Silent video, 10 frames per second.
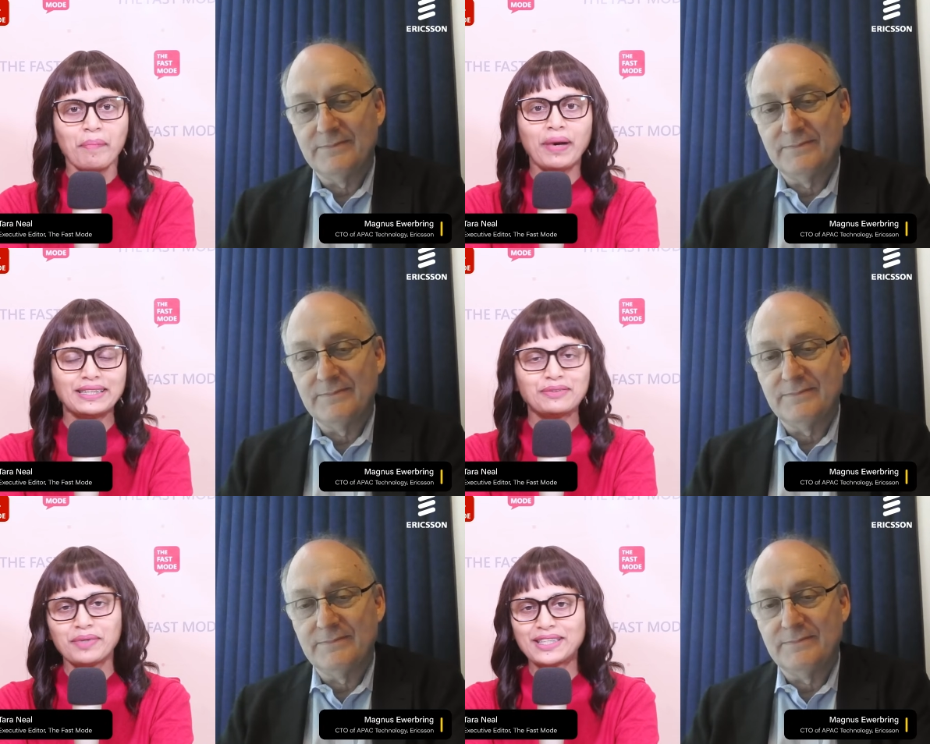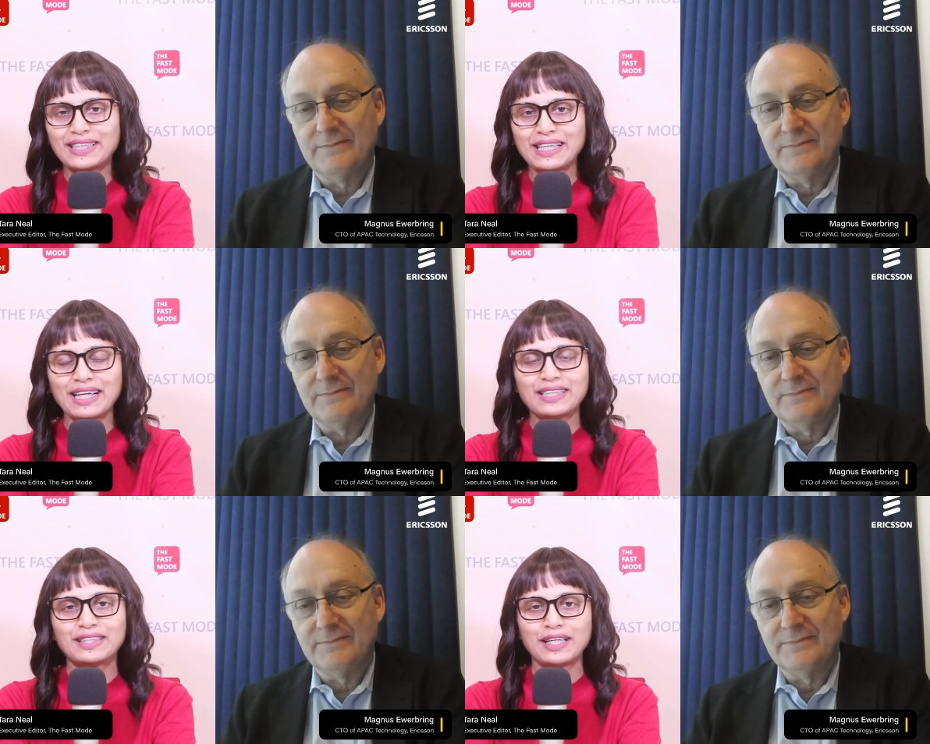Speaker 1: But we see
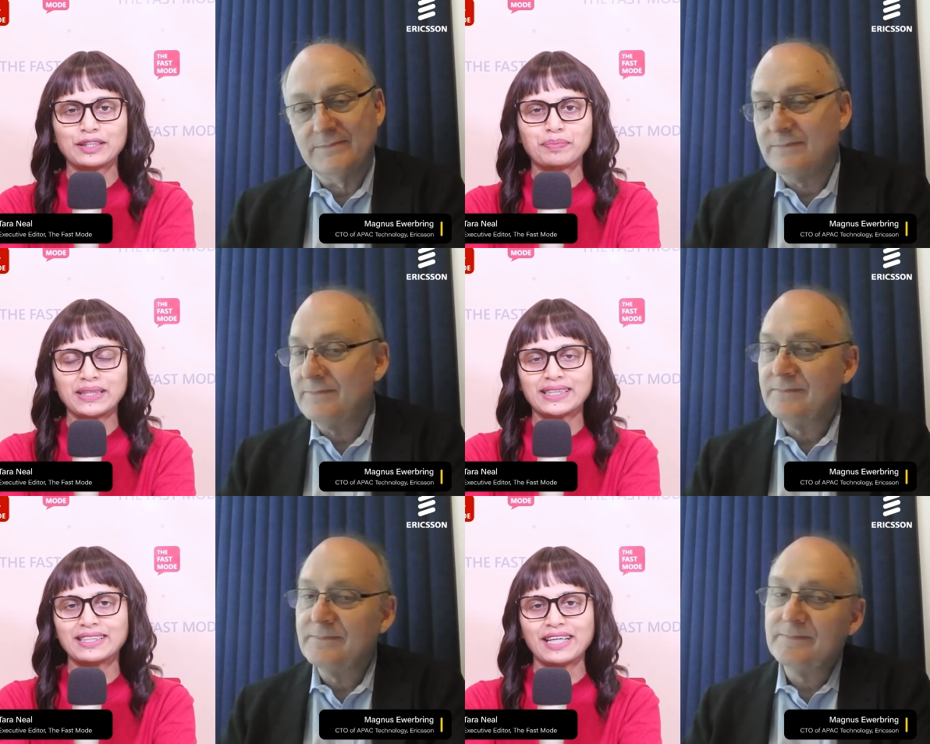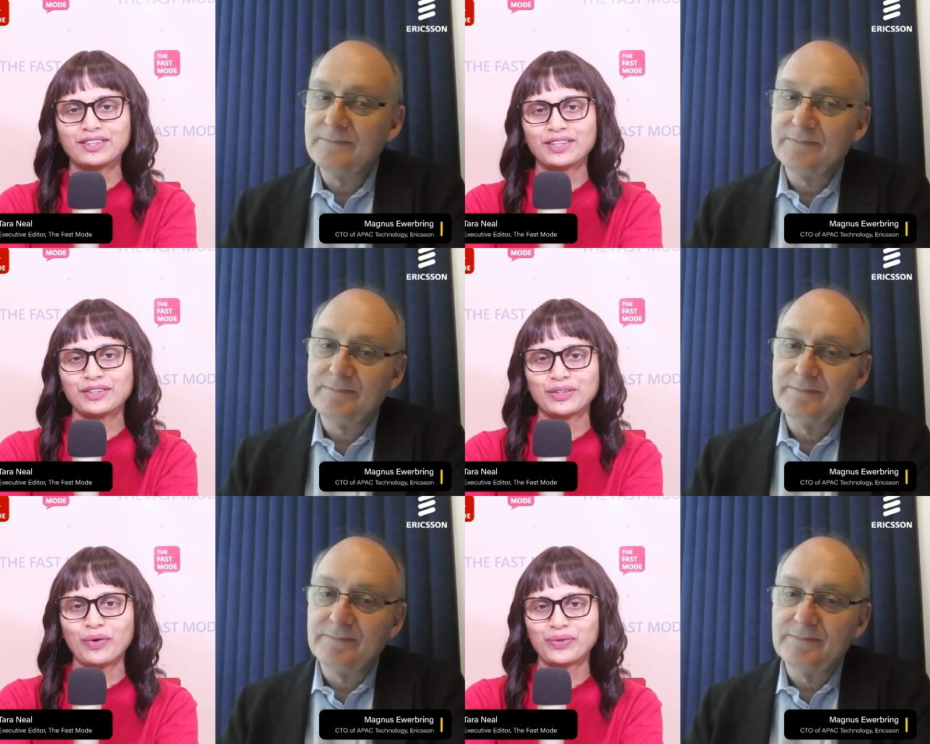that CSP's attention
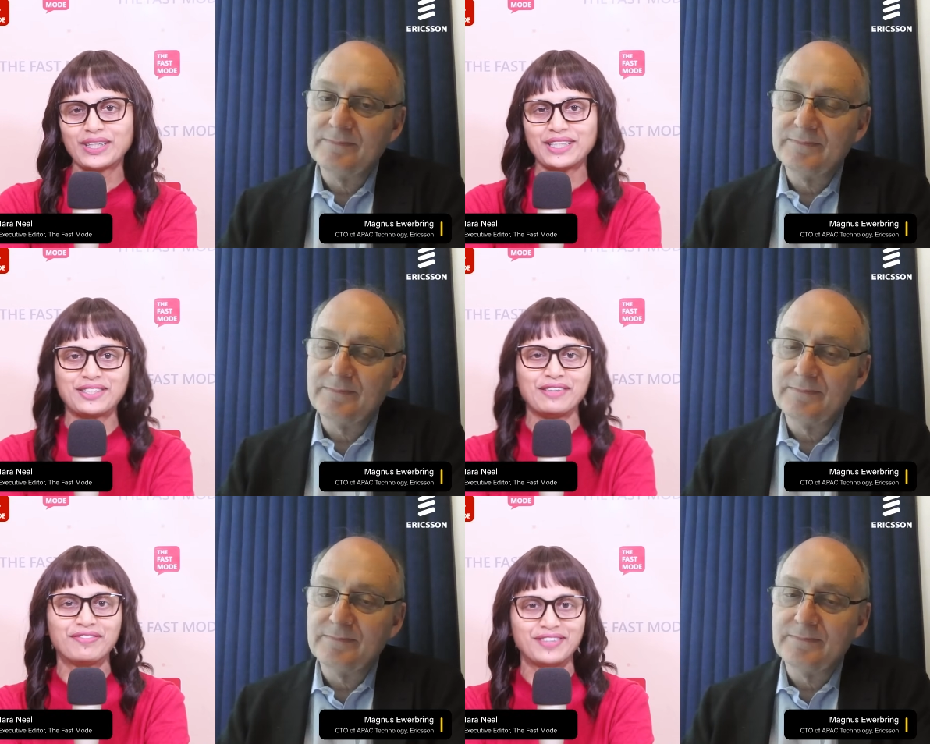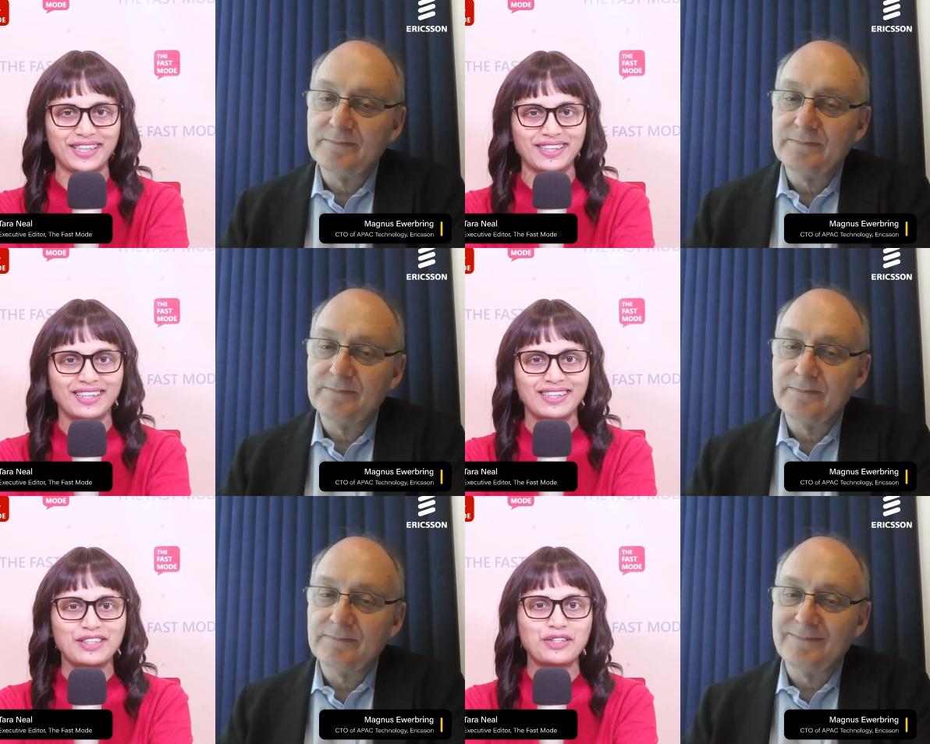is already shifting
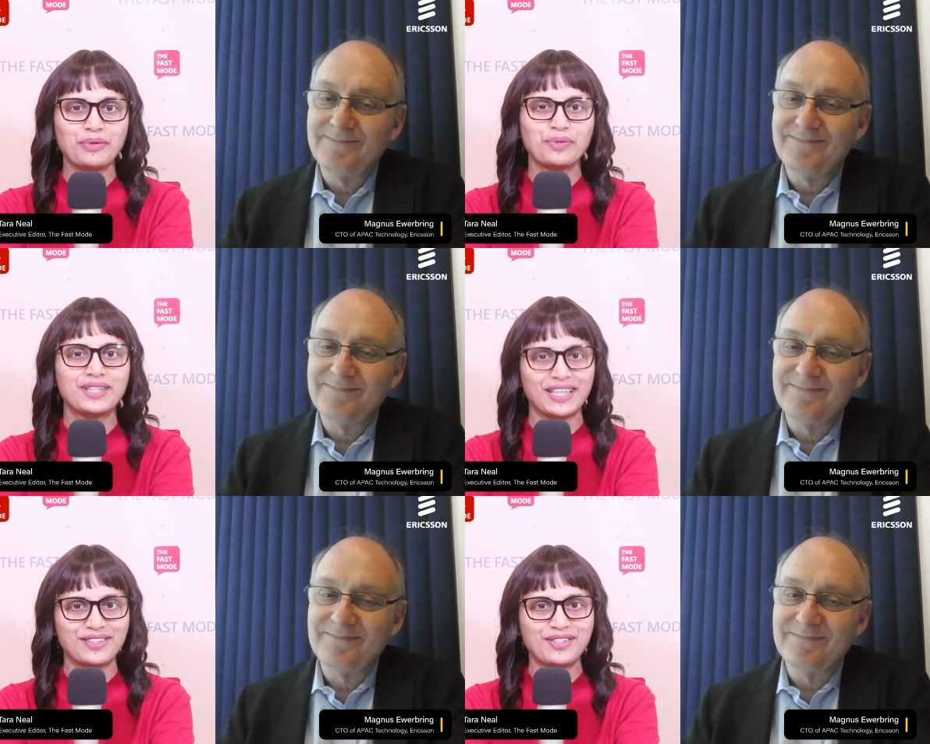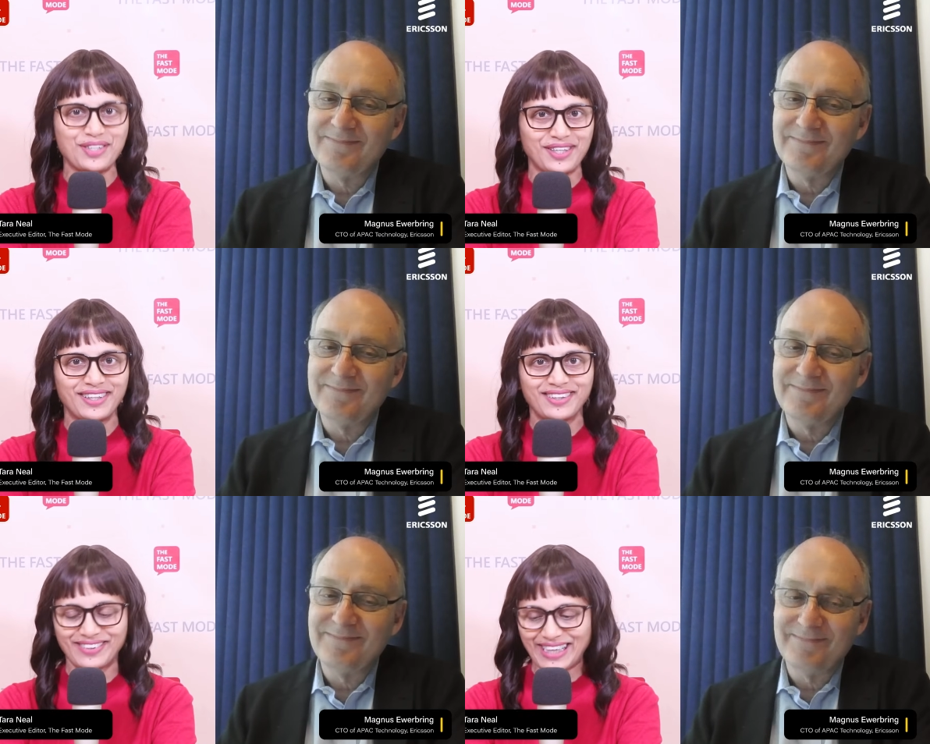to 6G,
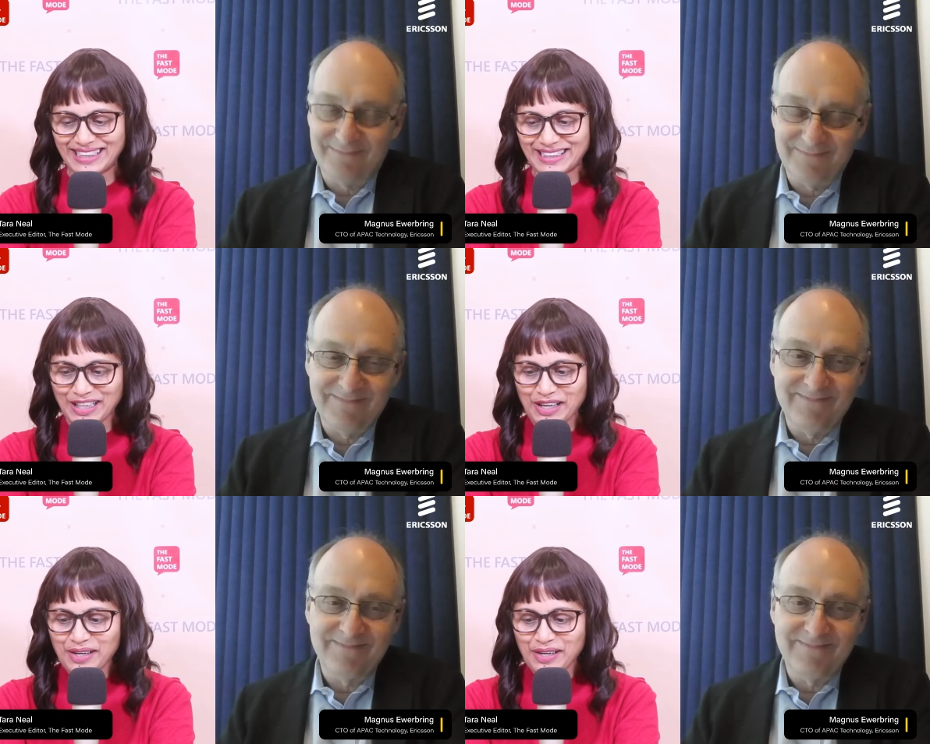right?